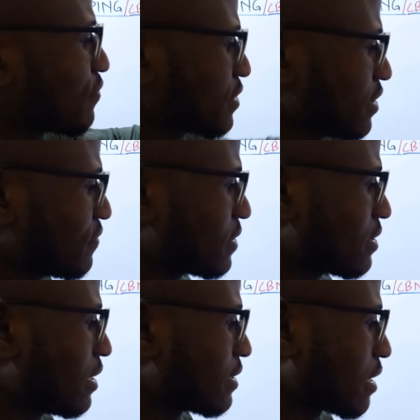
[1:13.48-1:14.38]
40 feet,
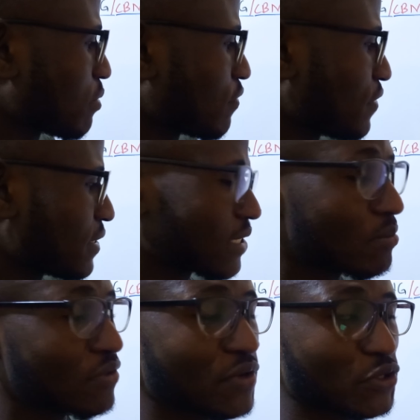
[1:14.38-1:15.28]
some of these
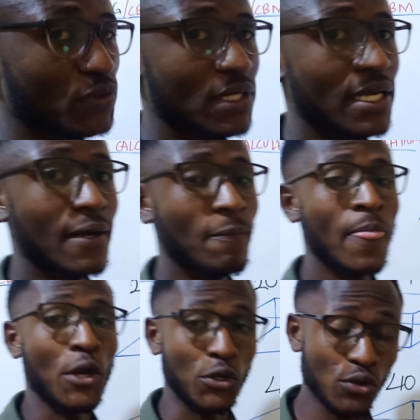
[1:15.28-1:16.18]
abbreviations here.
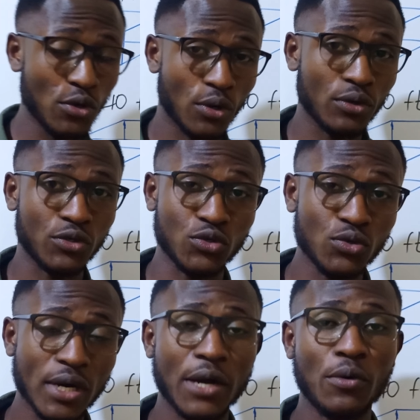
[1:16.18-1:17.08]

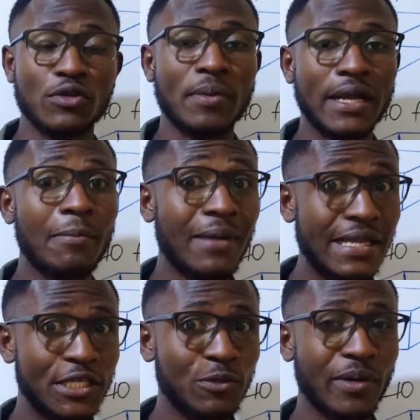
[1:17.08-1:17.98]
You are going to become an
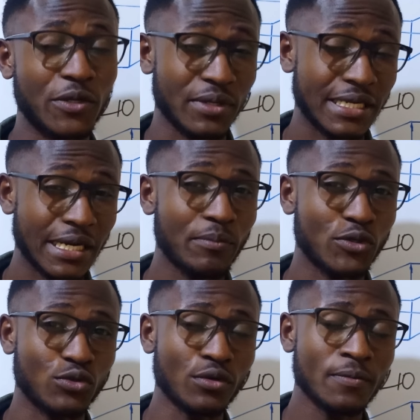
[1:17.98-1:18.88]
expert when it
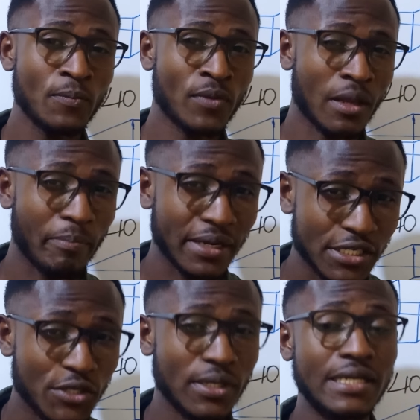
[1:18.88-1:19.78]
comes to
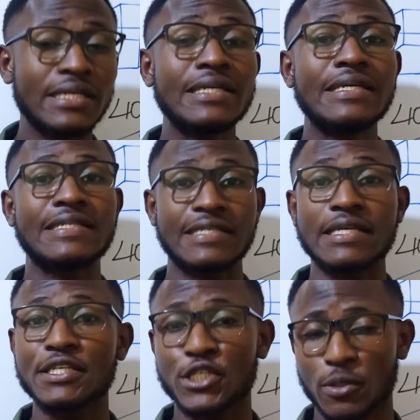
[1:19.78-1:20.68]
particularly sea
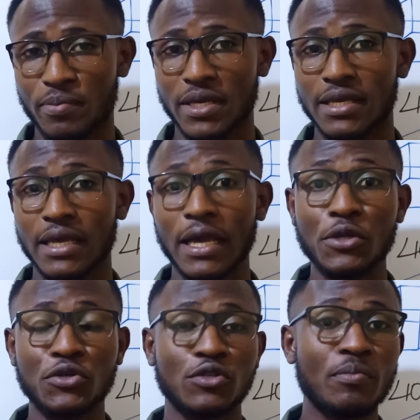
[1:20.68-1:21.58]
shipping, and
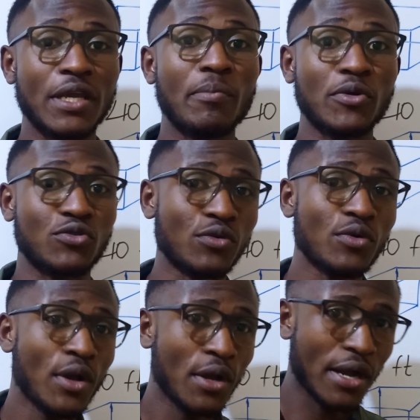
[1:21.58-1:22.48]
you should be able
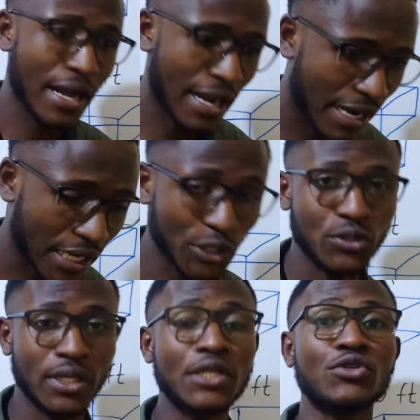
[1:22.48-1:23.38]
to
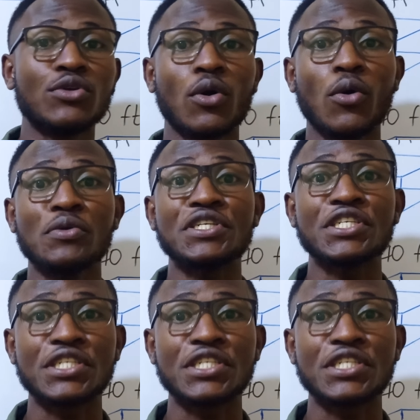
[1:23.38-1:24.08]
calculate your own